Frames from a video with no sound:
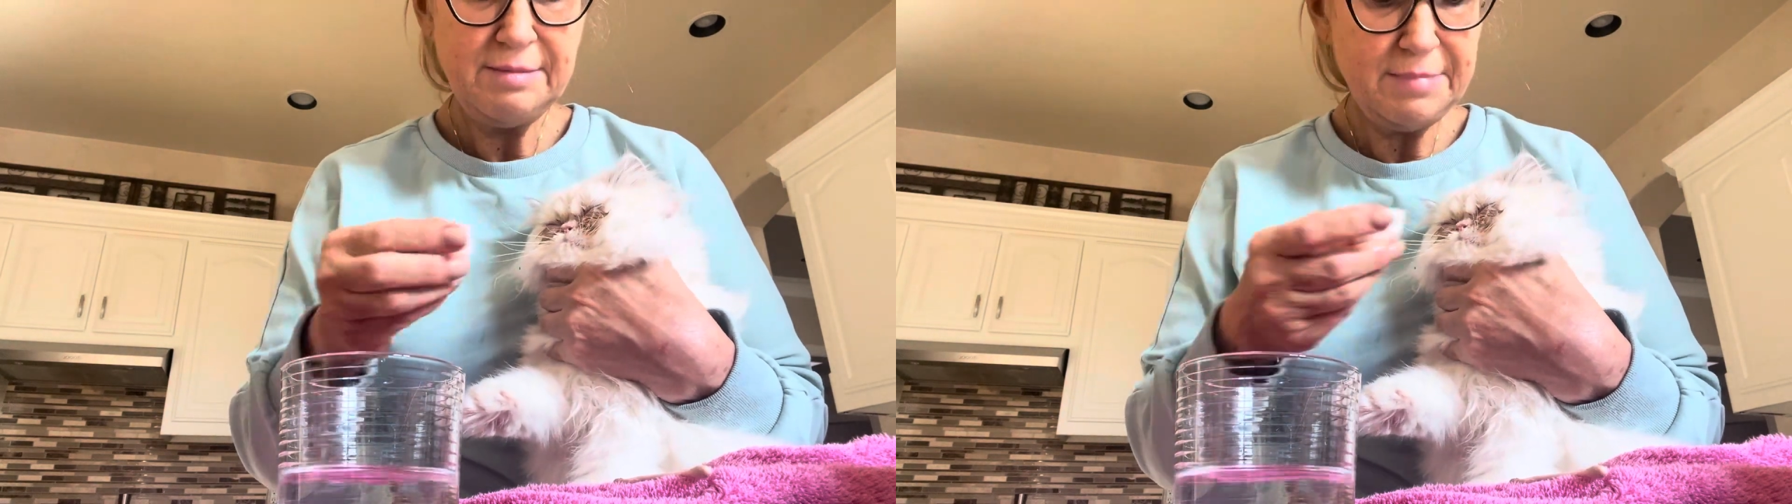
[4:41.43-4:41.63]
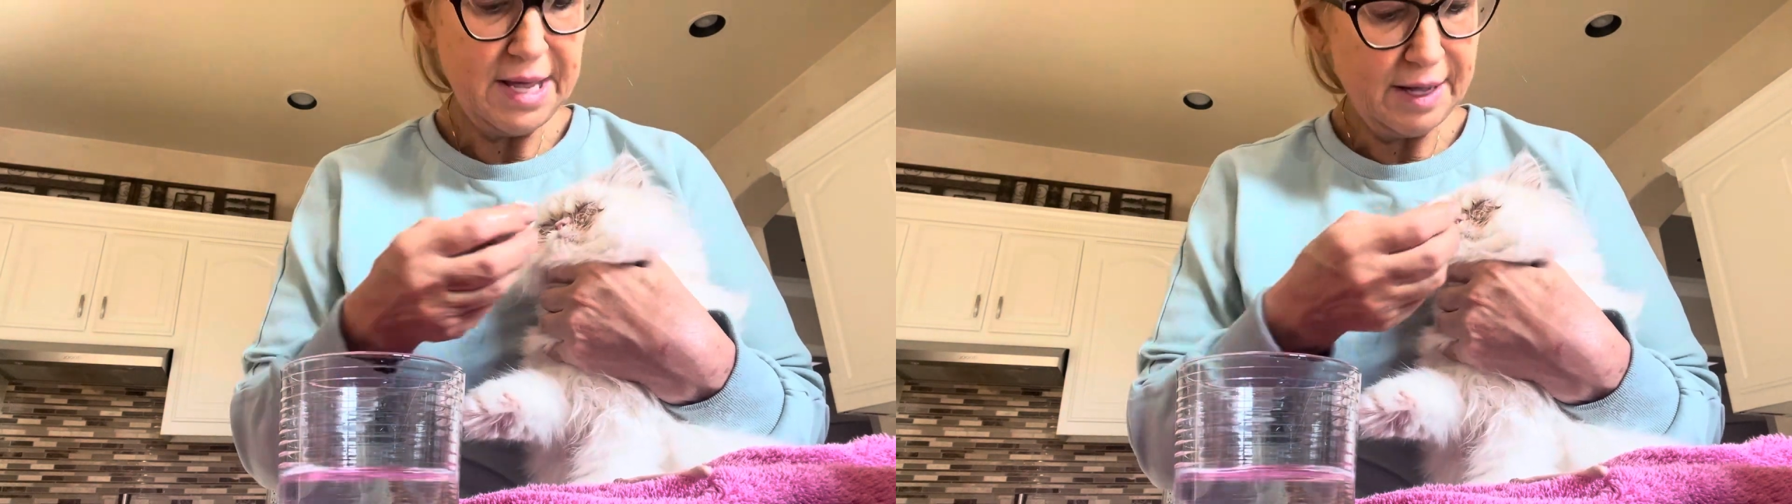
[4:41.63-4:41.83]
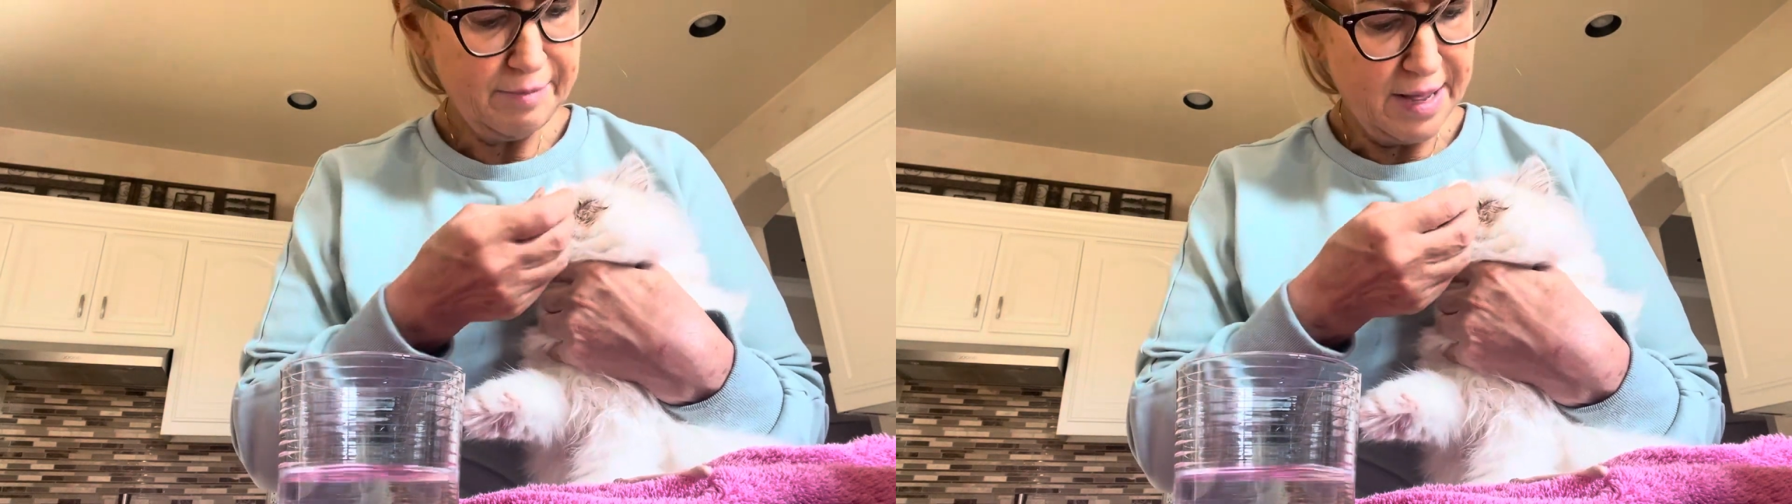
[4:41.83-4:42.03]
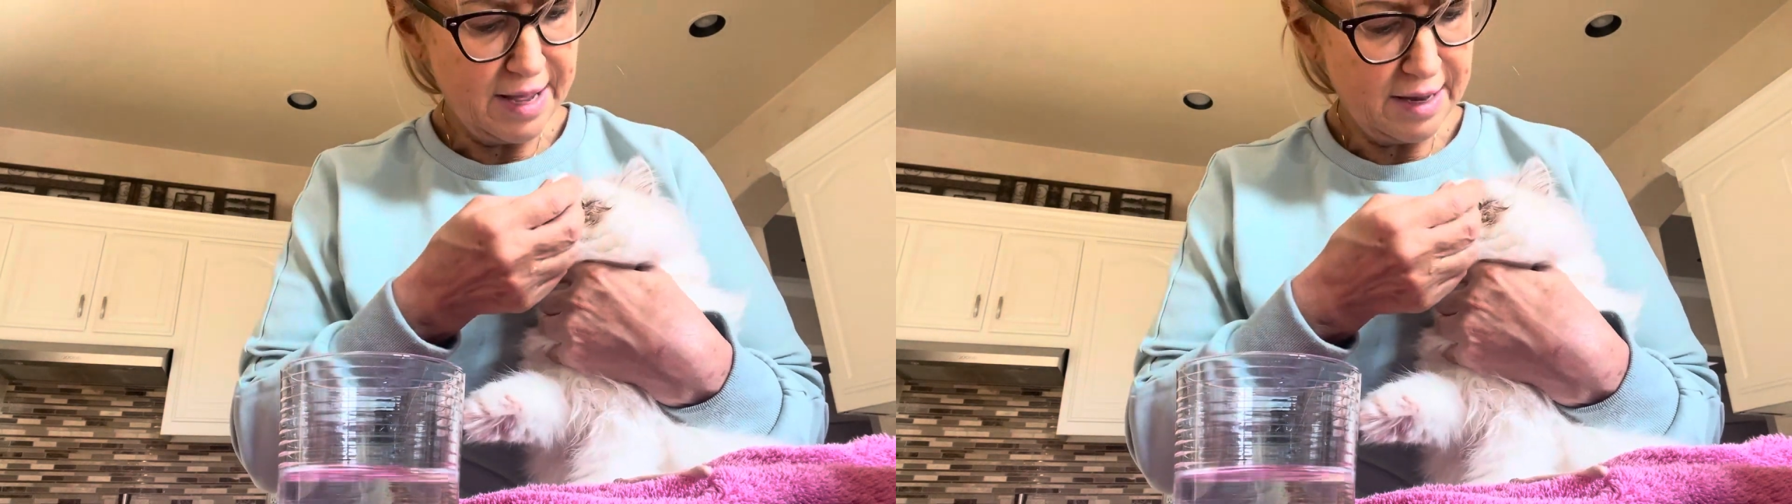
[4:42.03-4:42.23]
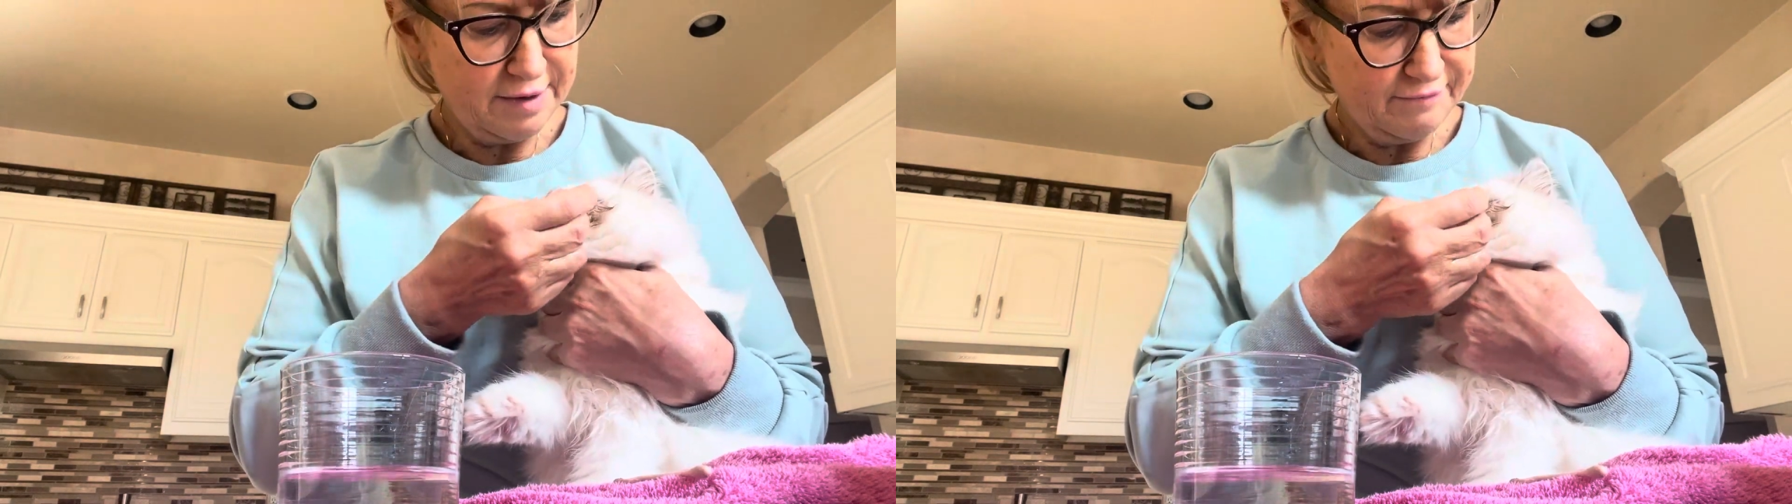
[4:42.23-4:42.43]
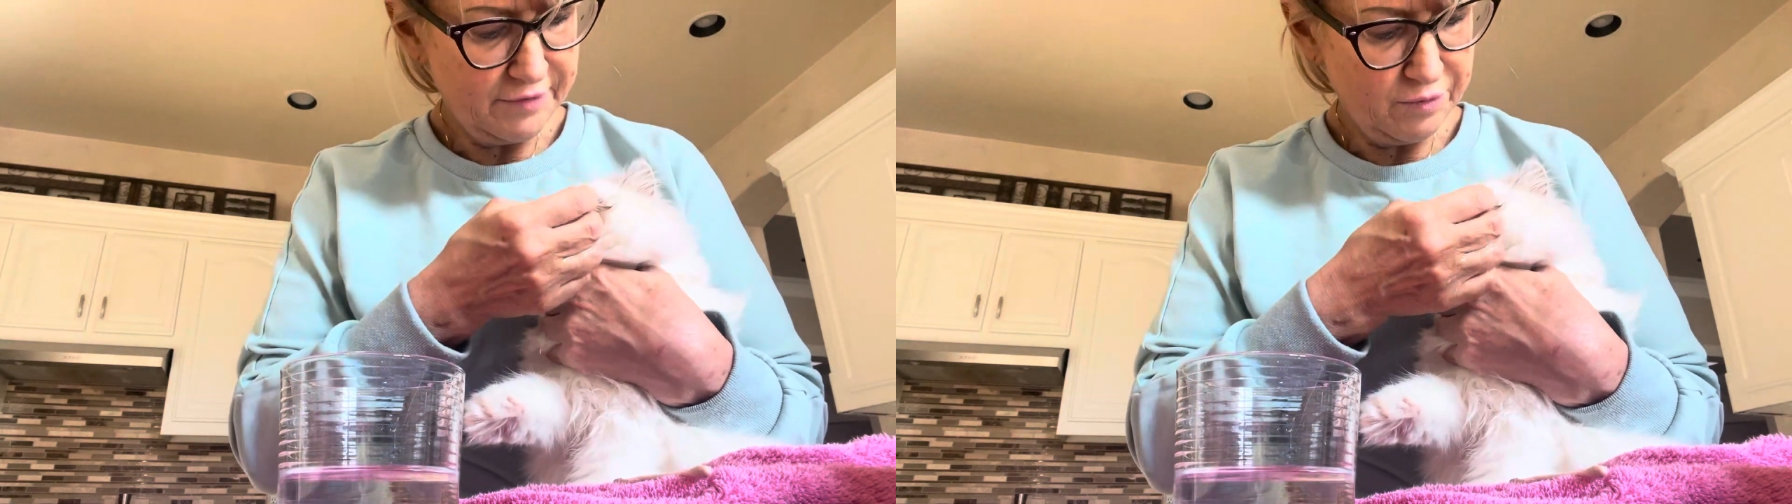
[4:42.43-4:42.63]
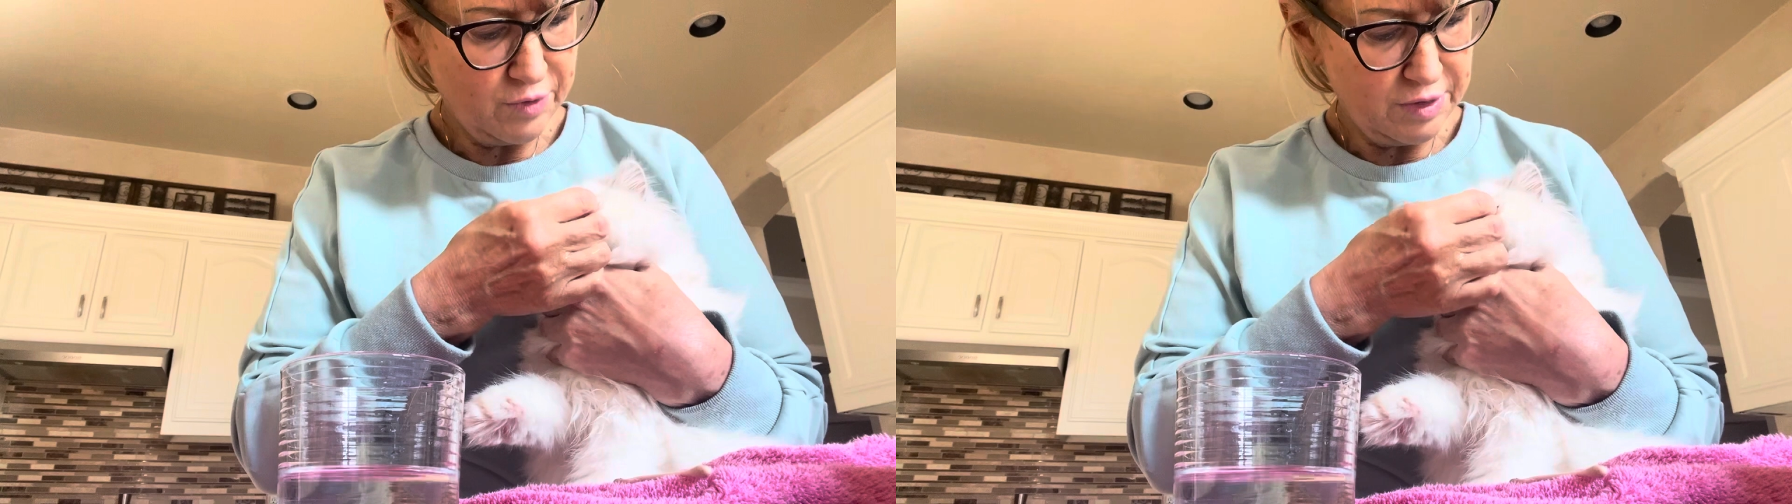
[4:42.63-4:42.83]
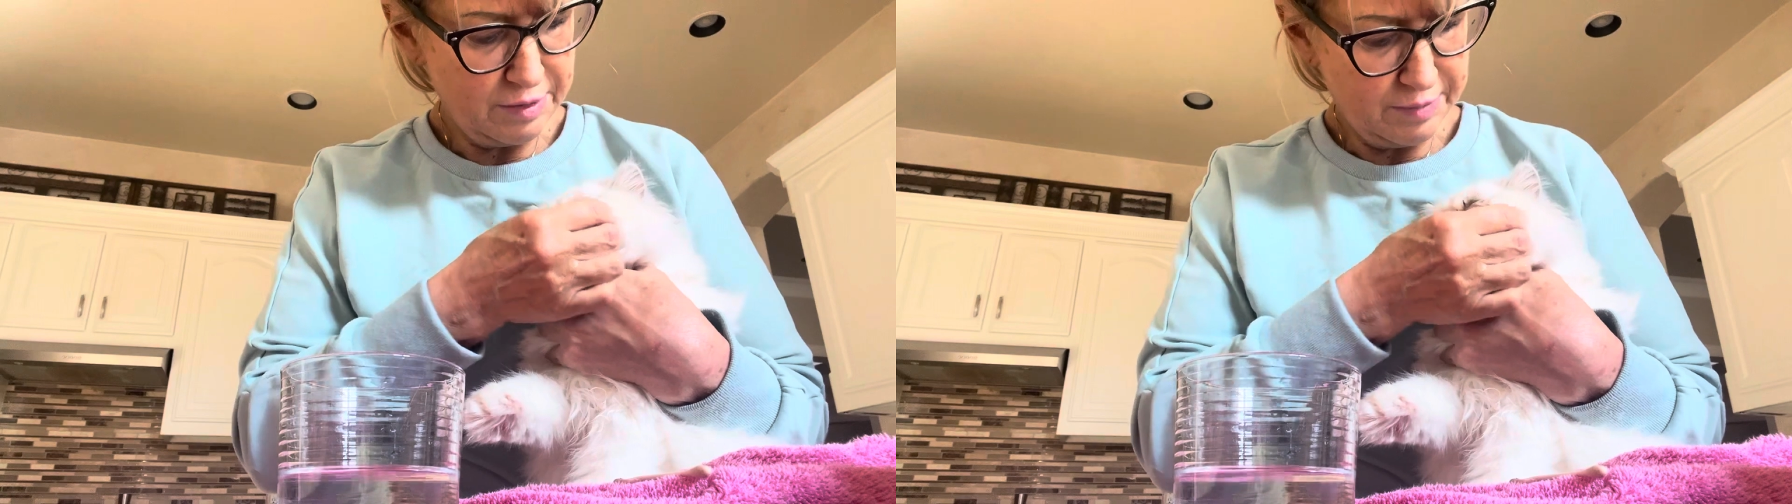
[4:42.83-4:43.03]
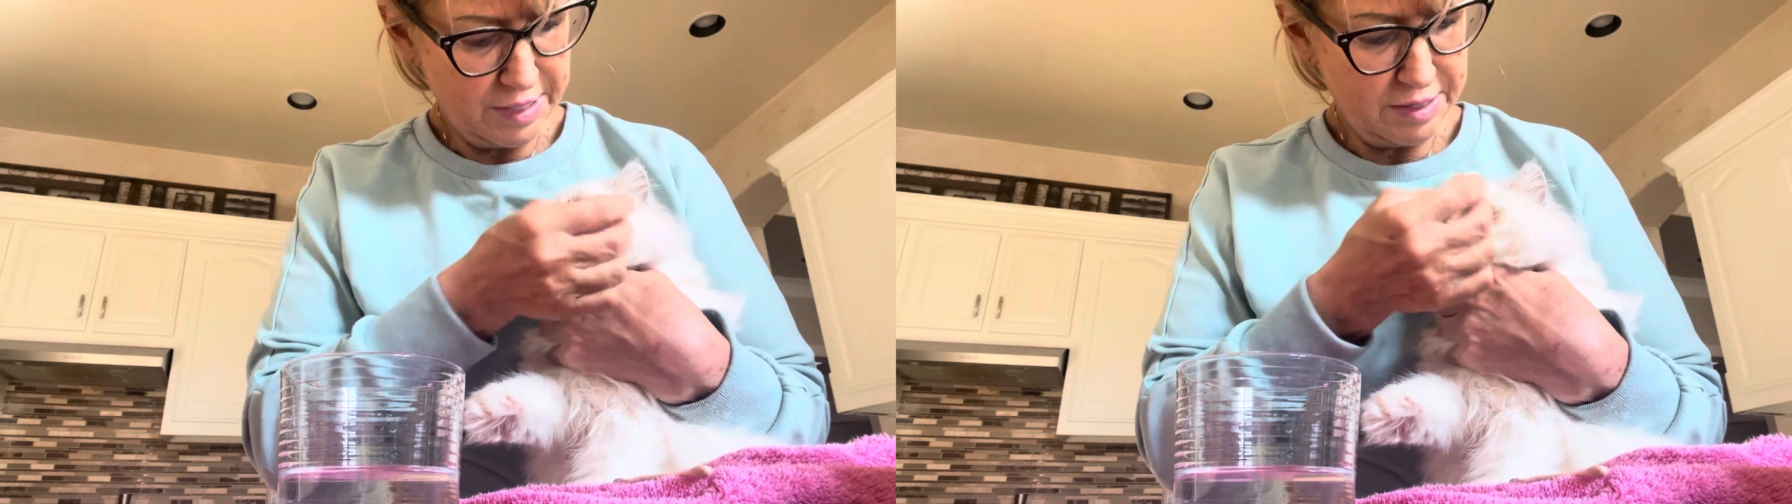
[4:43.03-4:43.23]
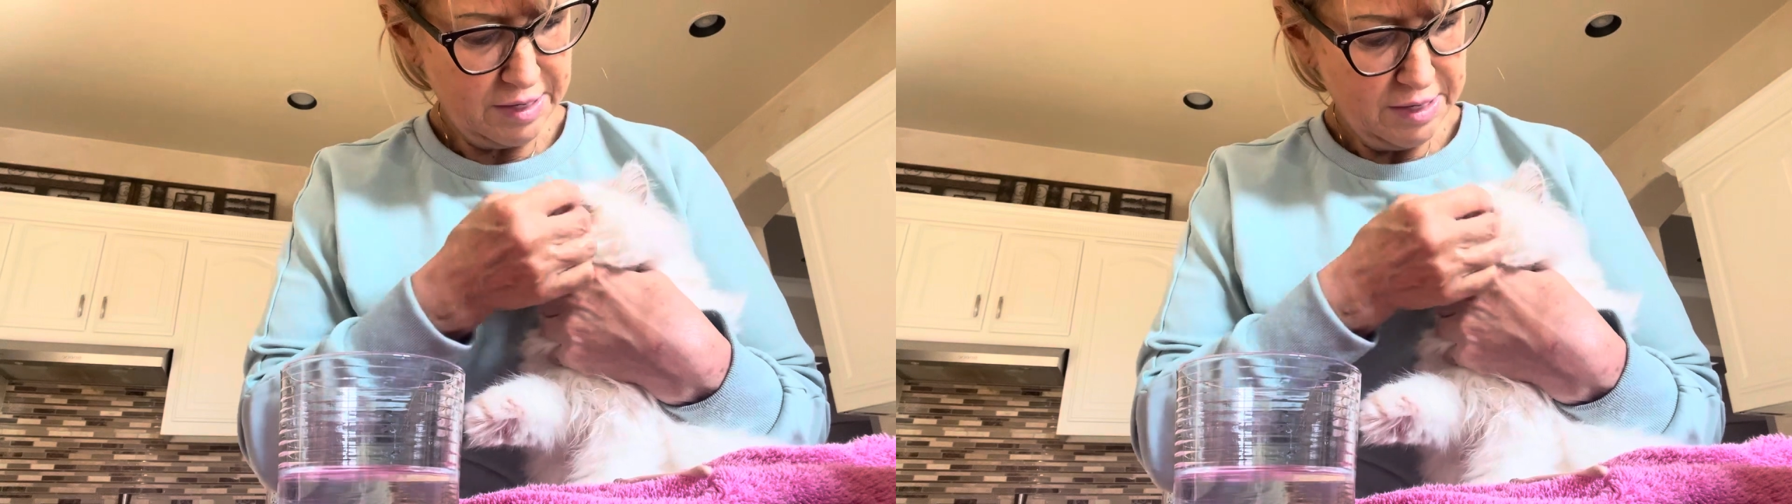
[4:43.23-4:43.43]
makeup pad if you want,
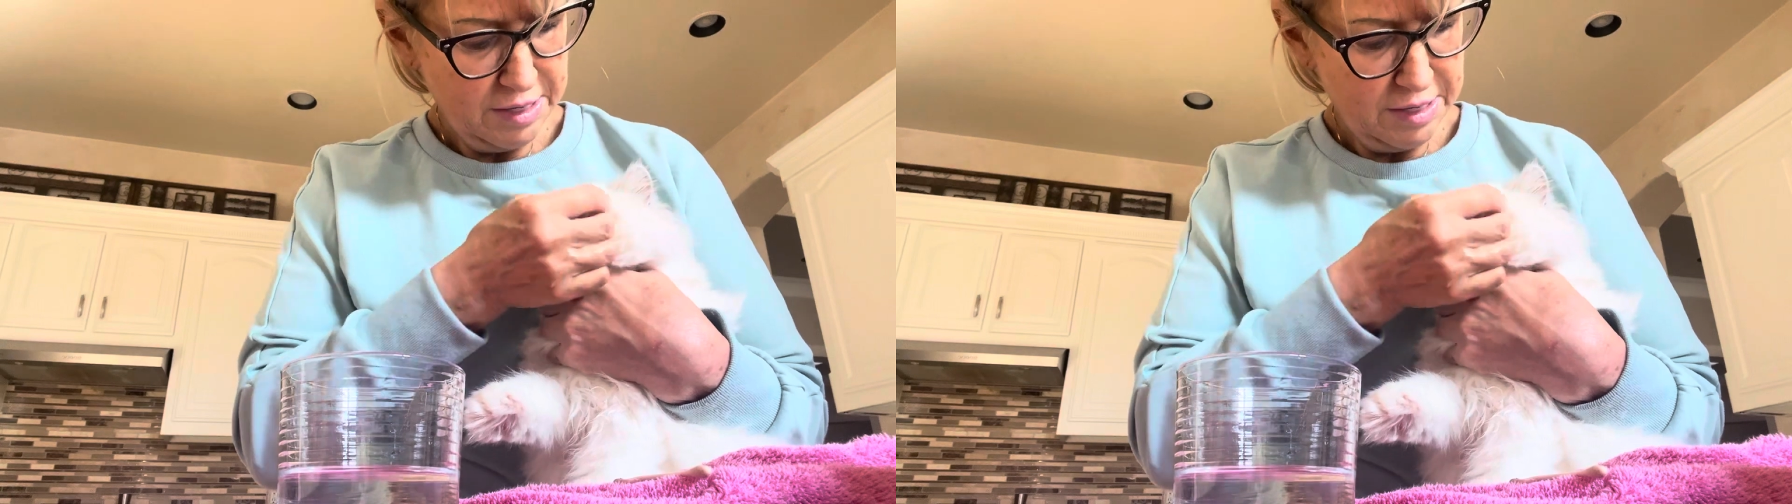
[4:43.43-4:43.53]
but